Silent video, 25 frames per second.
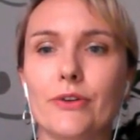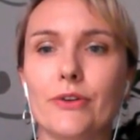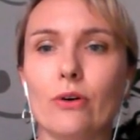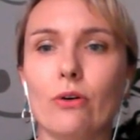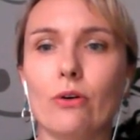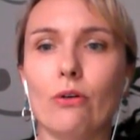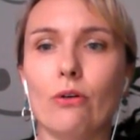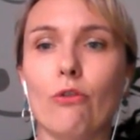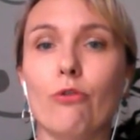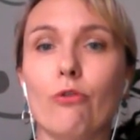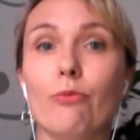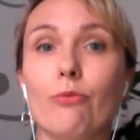
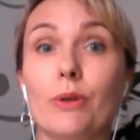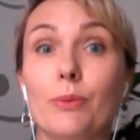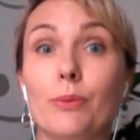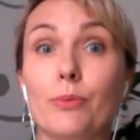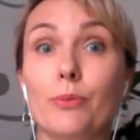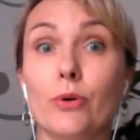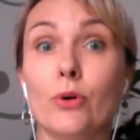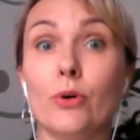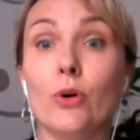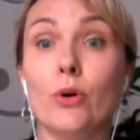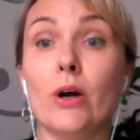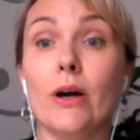of
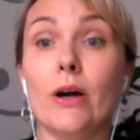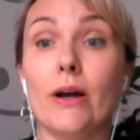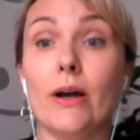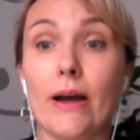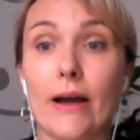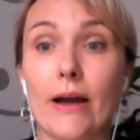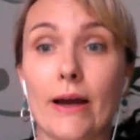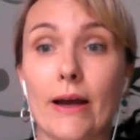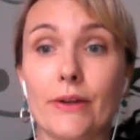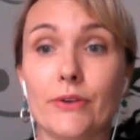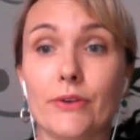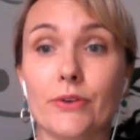people
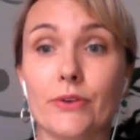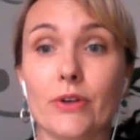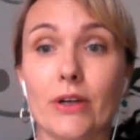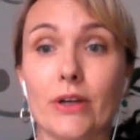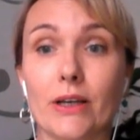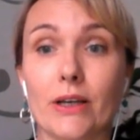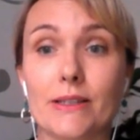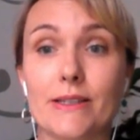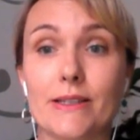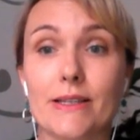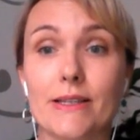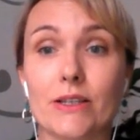and
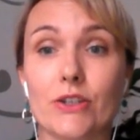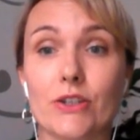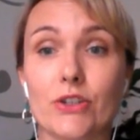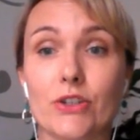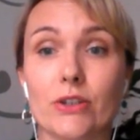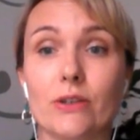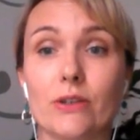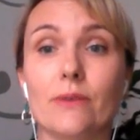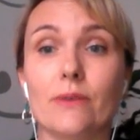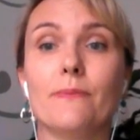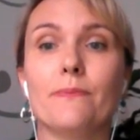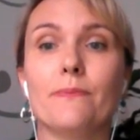organization,